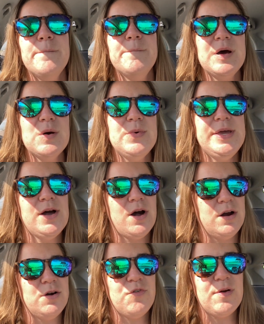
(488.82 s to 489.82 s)
but we
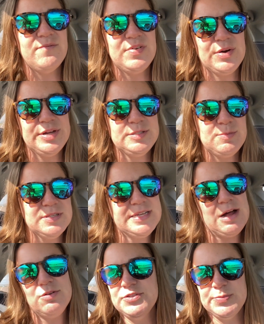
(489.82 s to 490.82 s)
are from very small
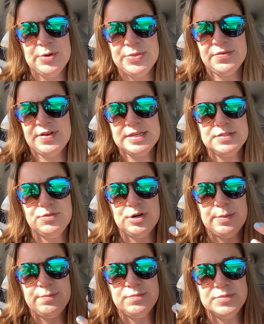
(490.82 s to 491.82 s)
towns, both of us
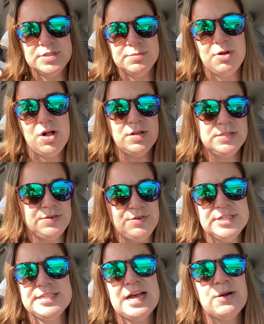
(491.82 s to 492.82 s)
from small
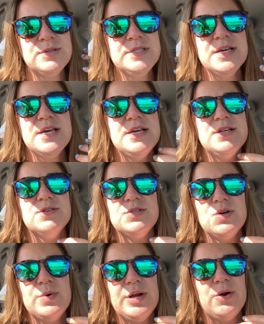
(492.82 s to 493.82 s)
different towns,
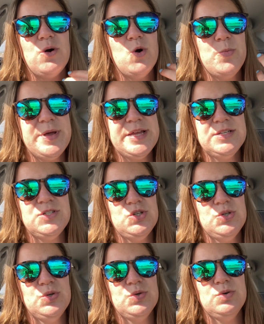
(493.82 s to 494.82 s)
so we are open
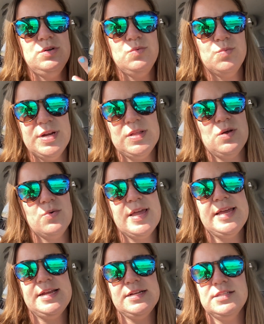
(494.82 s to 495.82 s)
to
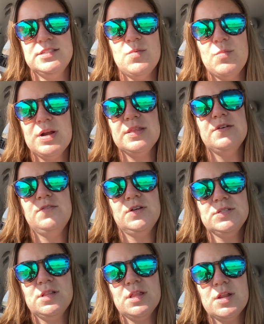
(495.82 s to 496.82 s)
relocating to somewhere that
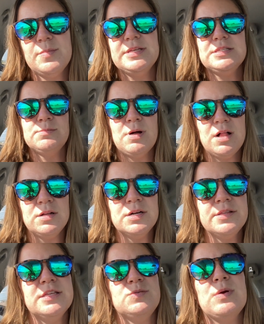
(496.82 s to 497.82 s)
feels a little bit
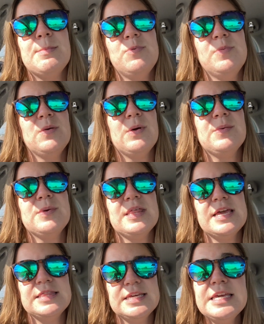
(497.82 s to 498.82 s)
smaller. That's probably why we
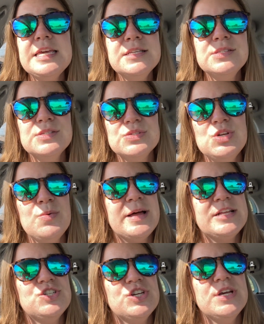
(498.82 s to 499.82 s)
like the Keys so
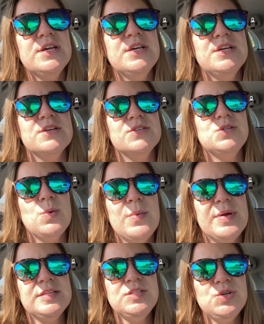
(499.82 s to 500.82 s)
much. So we
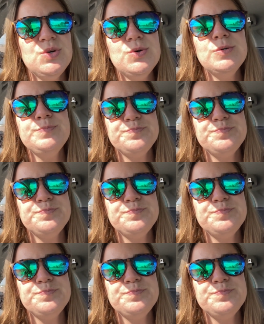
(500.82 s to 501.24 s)
went to